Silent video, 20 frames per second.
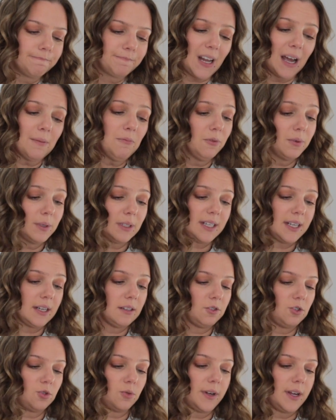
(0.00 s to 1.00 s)
I'm really
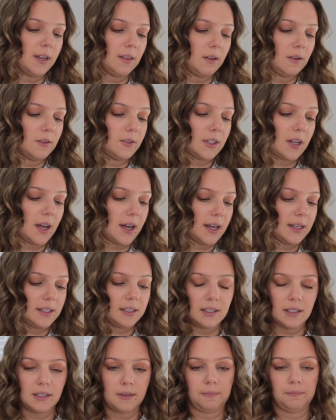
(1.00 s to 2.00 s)
enjoying those,
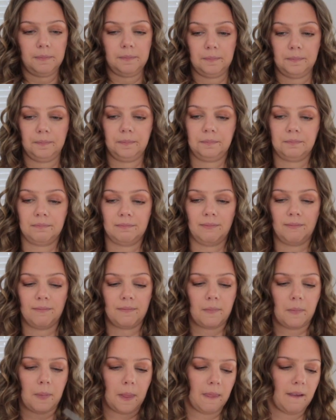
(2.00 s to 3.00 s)
guys.
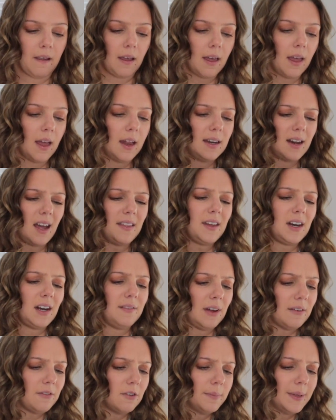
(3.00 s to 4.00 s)
Not that I've
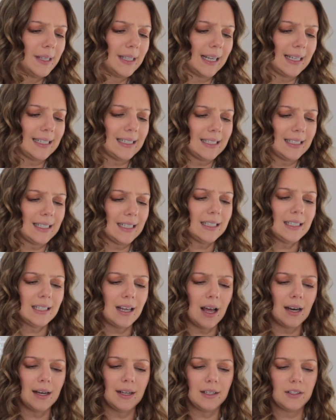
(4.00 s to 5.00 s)
ever been like
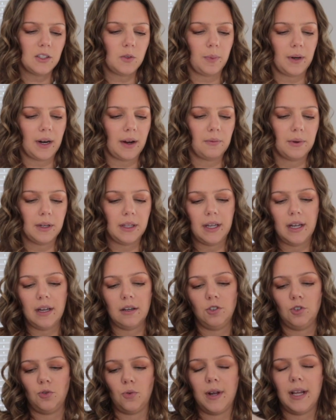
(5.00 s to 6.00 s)
dishonest, but I really
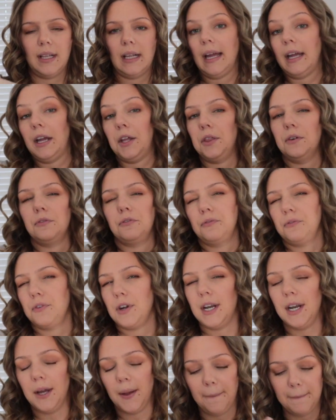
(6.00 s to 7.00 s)
enjoy like the
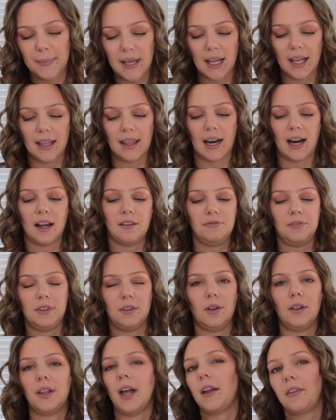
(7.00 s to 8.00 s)
freedom that I
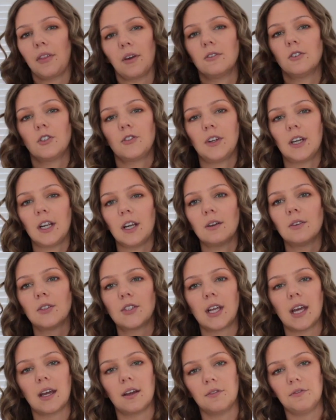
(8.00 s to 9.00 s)
feel like those
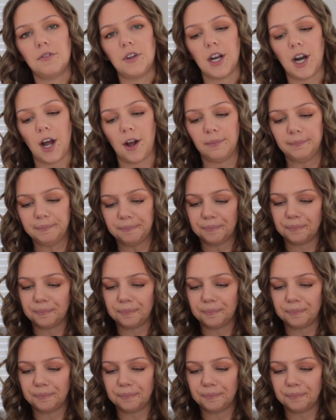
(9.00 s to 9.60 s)
videos give, you know?